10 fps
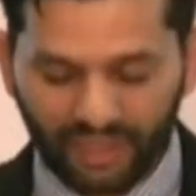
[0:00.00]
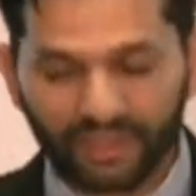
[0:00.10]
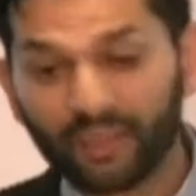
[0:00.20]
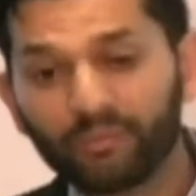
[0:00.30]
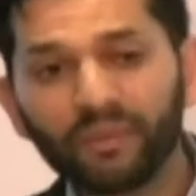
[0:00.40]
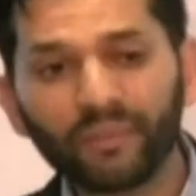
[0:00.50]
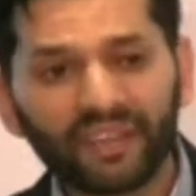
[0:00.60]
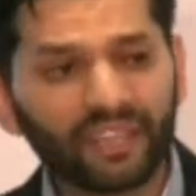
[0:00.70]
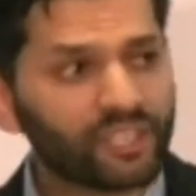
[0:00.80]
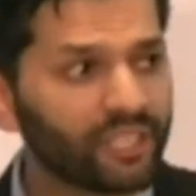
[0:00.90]
There have been
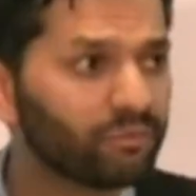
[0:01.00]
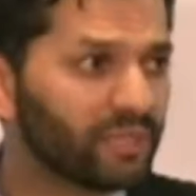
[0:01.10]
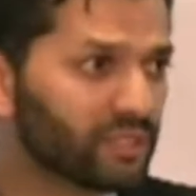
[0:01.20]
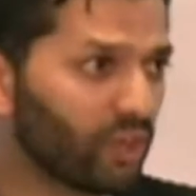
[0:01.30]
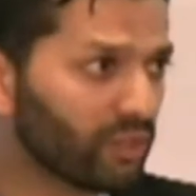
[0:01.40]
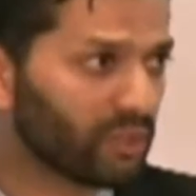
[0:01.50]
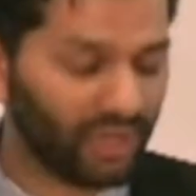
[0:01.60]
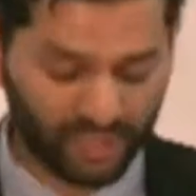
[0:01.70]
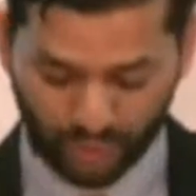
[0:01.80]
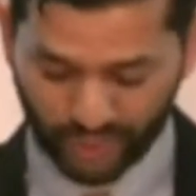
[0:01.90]
many achievements over the
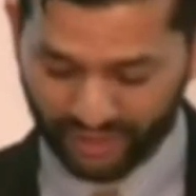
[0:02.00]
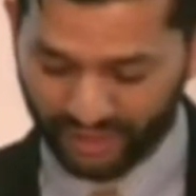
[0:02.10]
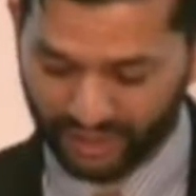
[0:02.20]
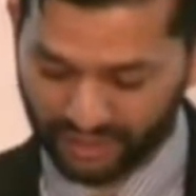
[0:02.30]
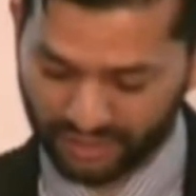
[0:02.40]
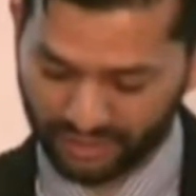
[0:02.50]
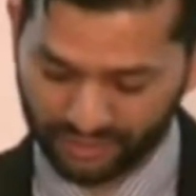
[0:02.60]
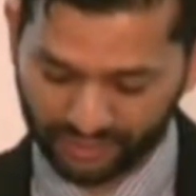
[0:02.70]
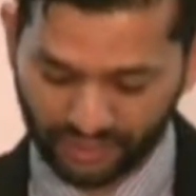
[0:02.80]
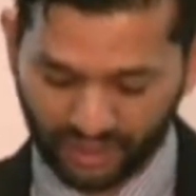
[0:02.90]
past 20 years
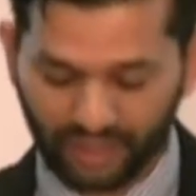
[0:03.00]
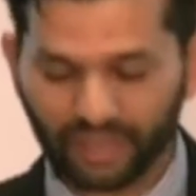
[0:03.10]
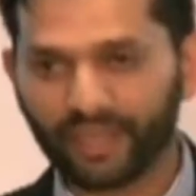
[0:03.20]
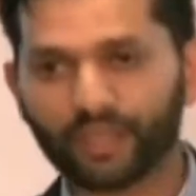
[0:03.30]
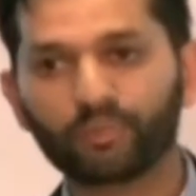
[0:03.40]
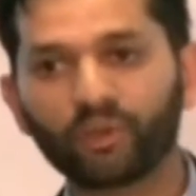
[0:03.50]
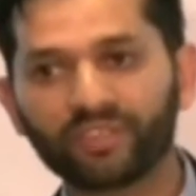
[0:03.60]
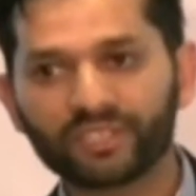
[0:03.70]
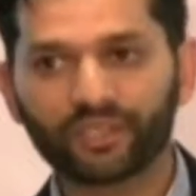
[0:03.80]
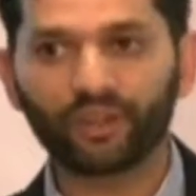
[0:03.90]
in the
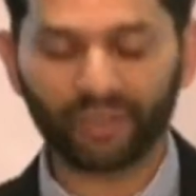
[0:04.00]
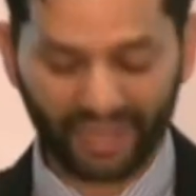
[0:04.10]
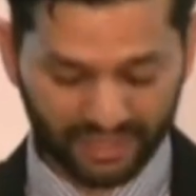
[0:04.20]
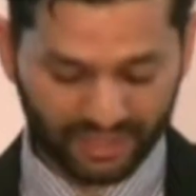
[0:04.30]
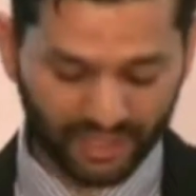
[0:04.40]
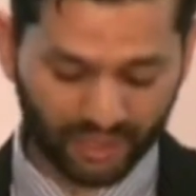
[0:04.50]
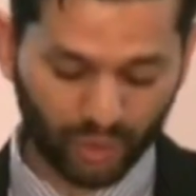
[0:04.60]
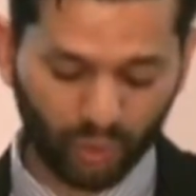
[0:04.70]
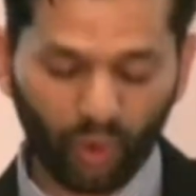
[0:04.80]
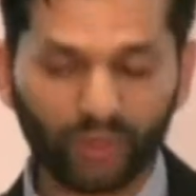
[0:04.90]
provision of access to
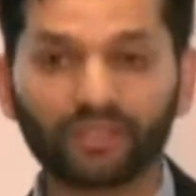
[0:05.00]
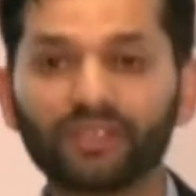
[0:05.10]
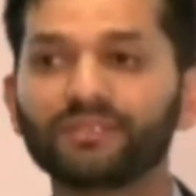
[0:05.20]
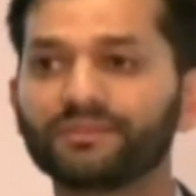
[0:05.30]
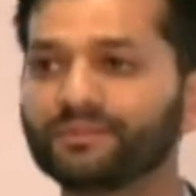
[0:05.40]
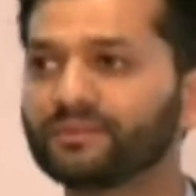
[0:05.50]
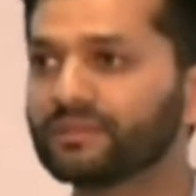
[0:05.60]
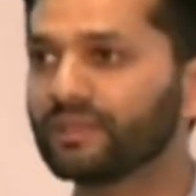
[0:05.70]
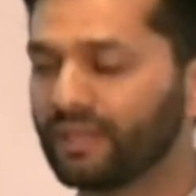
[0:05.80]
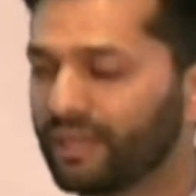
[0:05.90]
water,
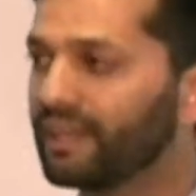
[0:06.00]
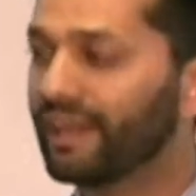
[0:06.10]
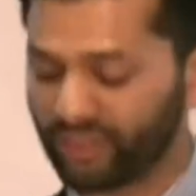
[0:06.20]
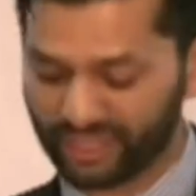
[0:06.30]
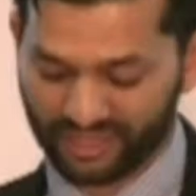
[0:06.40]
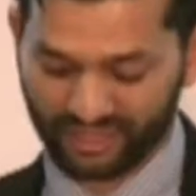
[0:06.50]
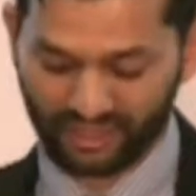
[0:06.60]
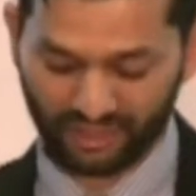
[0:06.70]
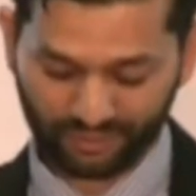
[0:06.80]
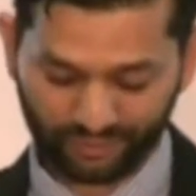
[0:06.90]
electricity,
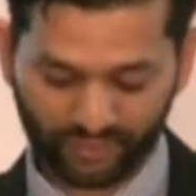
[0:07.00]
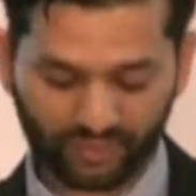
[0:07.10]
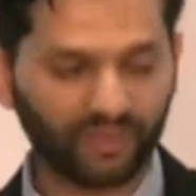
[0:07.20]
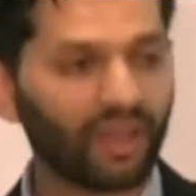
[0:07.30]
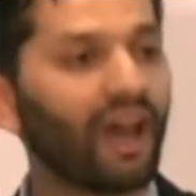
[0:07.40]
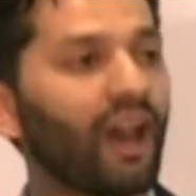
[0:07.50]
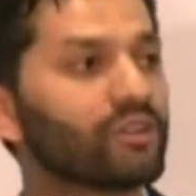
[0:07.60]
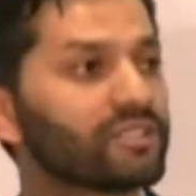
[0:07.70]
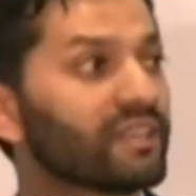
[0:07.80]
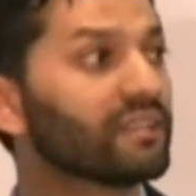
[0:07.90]

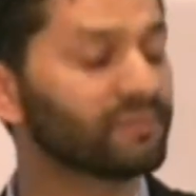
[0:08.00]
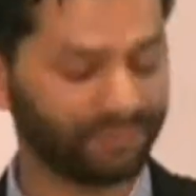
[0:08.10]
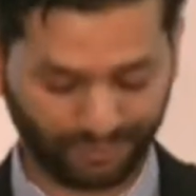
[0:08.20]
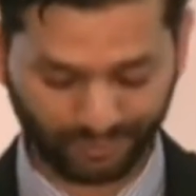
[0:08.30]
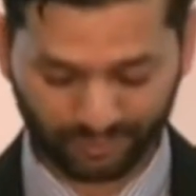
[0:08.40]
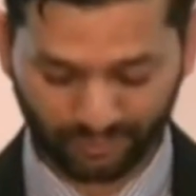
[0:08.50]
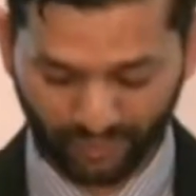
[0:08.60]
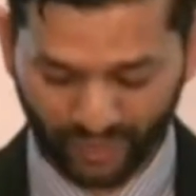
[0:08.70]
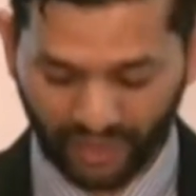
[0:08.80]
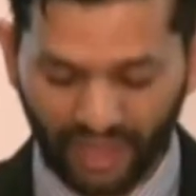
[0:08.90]
housing,
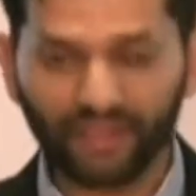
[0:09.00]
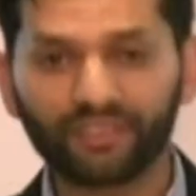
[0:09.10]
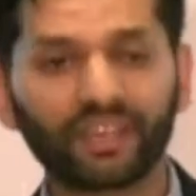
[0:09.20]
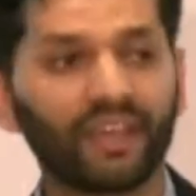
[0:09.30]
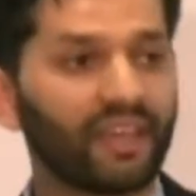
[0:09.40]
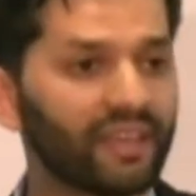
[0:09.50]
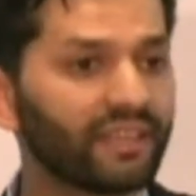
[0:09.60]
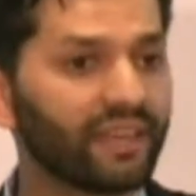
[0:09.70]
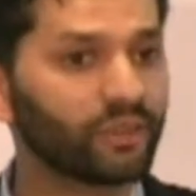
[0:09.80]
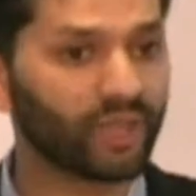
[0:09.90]
healthcare, and
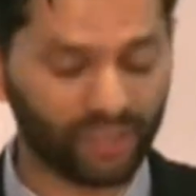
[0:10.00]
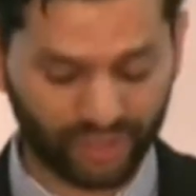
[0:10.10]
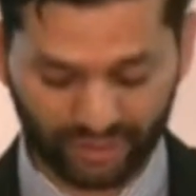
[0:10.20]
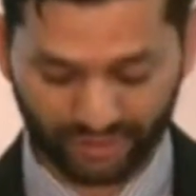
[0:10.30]
education.